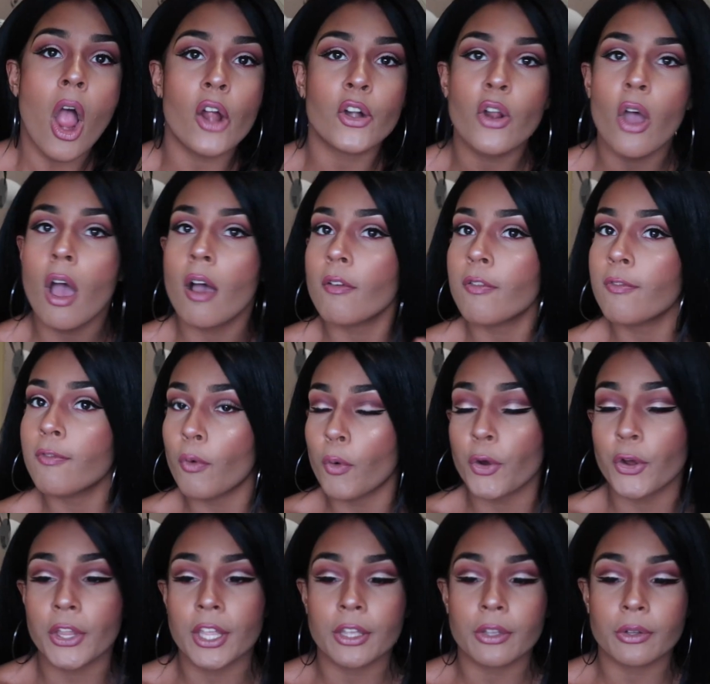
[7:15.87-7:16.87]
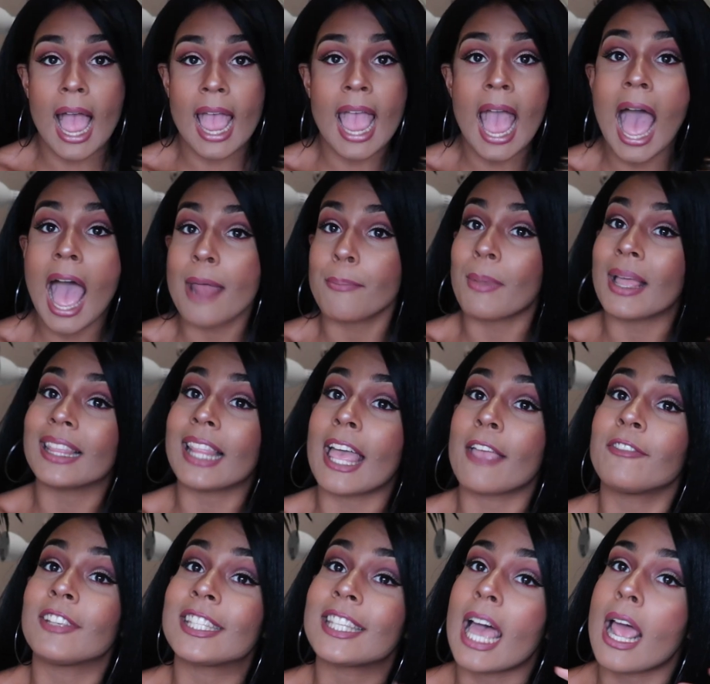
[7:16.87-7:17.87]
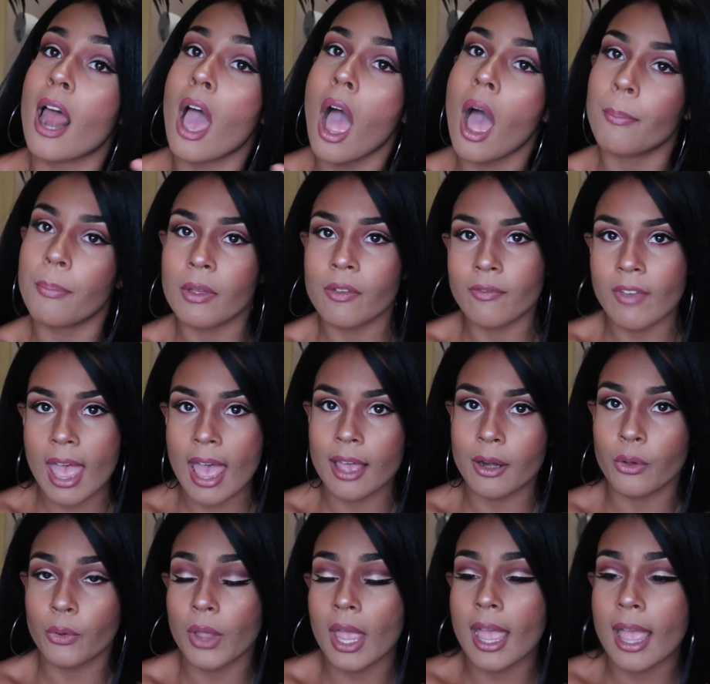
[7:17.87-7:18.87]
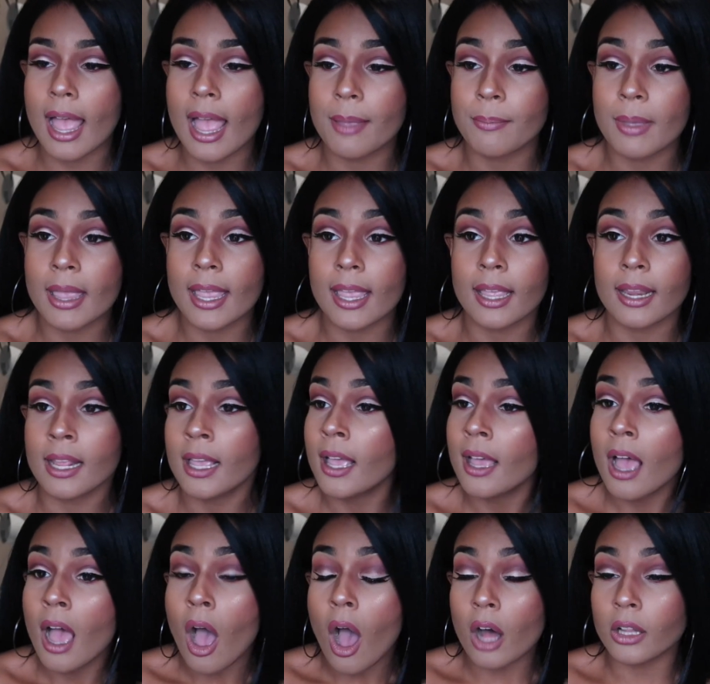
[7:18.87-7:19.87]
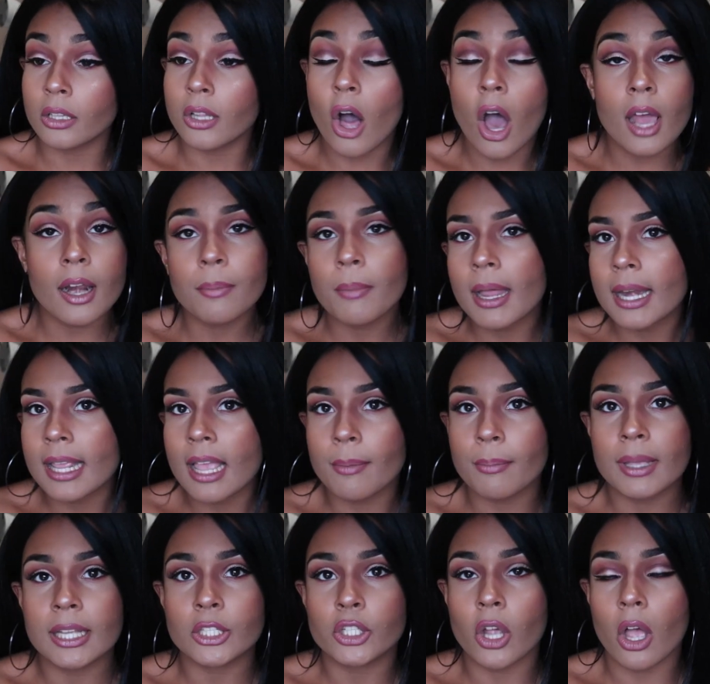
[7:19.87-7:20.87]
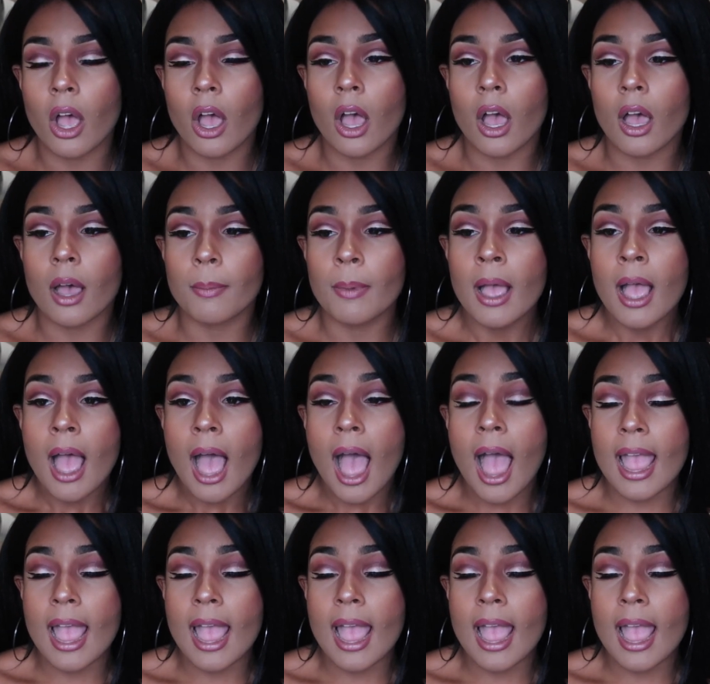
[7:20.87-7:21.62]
are not for you. I had my life set up in Van, okay? I made a lot of money at my job.